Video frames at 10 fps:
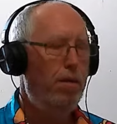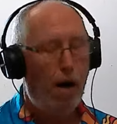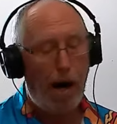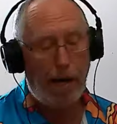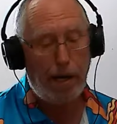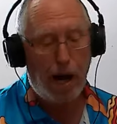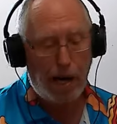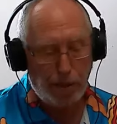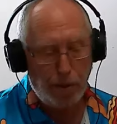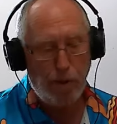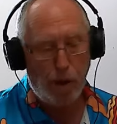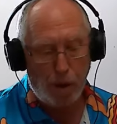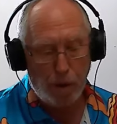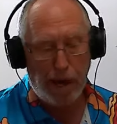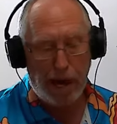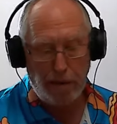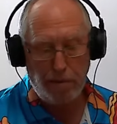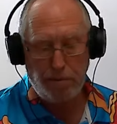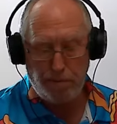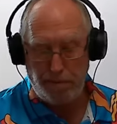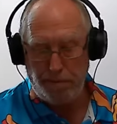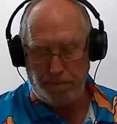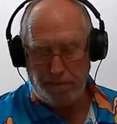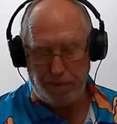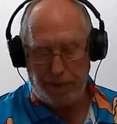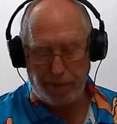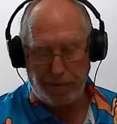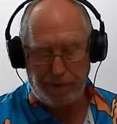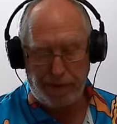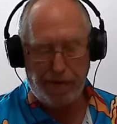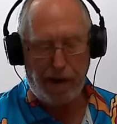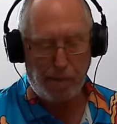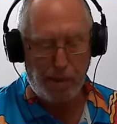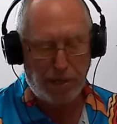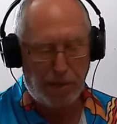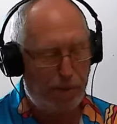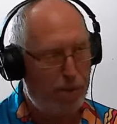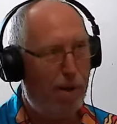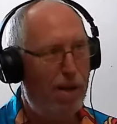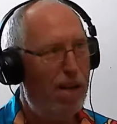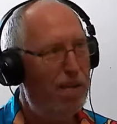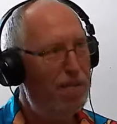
I do know that the fire muster was well loved.